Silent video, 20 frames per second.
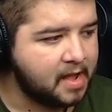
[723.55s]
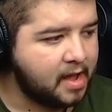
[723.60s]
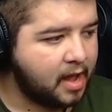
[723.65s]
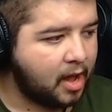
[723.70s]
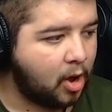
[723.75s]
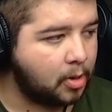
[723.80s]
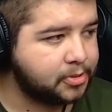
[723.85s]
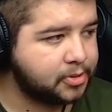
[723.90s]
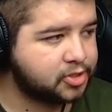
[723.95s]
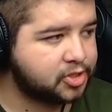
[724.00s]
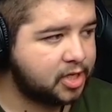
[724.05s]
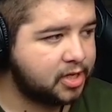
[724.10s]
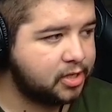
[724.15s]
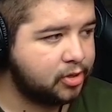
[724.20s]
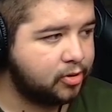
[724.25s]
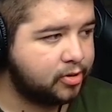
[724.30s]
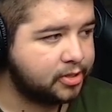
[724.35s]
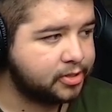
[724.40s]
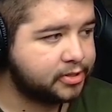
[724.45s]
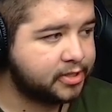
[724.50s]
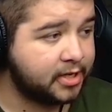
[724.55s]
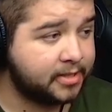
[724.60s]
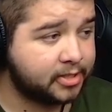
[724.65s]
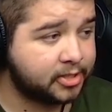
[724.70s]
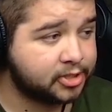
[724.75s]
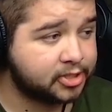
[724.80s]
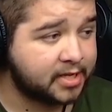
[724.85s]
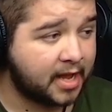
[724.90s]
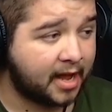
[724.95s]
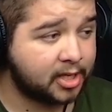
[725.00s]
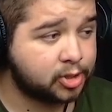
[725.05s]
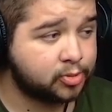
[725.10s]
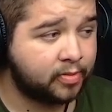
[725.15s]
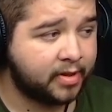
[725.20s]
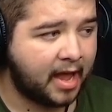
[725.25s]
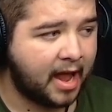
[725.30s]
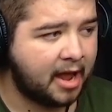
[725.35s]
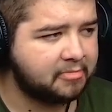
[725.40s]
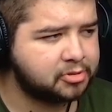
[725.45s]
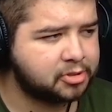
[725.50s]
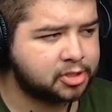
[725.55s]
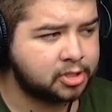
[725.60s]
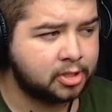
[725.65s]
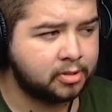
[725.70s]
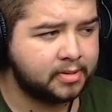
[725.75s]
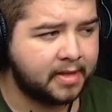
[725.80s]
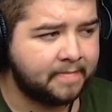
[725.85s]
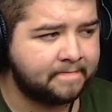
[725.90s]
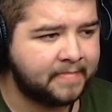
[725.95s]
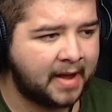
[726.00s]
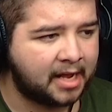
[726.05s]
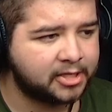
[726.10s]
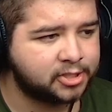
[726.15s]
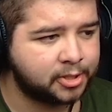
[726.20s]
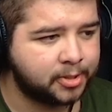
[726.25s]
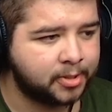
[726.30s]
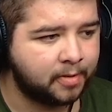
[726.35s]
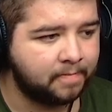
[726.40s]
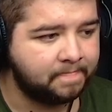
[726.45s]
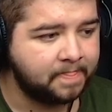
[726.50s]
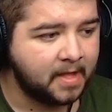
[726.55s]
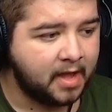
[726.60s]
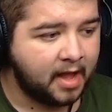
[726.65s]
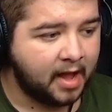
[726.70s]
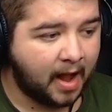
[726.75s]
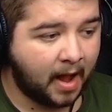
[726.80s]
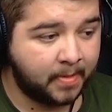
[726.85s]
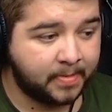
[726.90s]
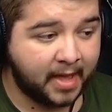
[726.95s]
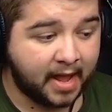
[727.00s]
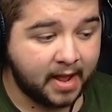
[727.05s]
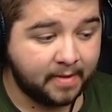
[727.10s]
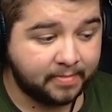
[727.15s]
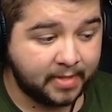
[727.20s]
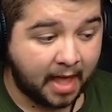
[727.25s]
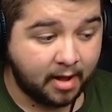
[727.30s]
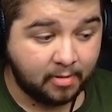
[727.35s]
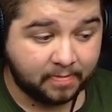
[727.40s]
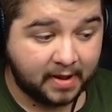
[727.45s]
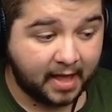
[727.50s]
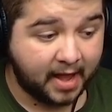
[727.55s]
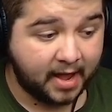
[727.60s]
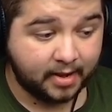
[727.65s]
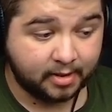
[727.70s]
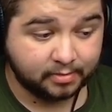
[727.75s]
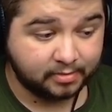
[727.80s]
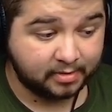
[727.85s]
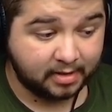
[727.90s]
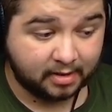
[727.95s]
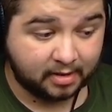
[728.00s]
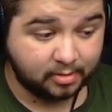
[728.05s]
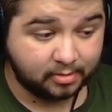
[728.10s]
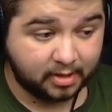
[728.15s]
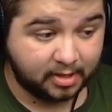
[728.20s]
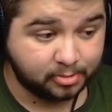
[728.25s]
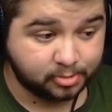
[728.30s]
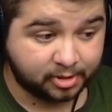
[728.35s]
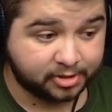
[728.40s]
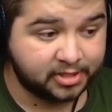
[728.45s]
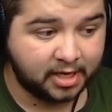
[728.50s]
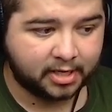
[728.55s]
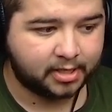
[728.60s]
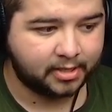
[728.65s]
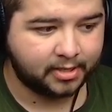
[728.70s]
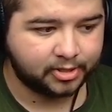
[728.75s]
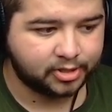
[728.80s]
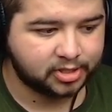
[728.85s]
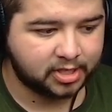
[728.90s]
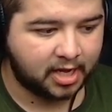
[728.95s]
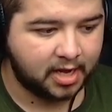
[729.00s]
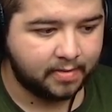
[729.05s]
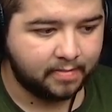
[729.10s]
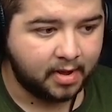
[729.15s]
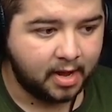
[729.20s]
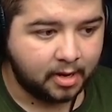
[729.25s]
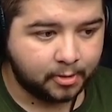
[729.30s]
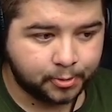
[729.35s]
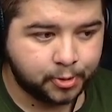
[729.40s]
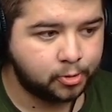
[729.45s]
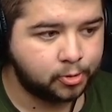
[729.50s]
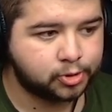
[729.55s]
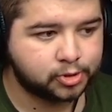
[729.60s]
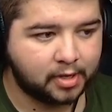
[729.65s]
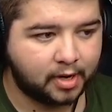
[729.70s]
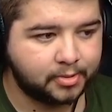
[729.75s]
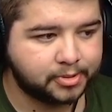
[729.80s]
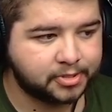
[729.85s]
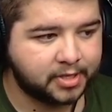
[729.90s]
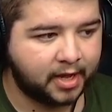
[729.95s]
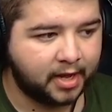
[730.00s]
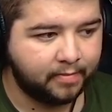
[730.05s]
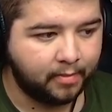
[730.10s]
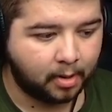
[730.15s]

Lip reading: Obviously, you can see the stats. We absolutely battered them, and they were playing a ridiculous team, full strength team.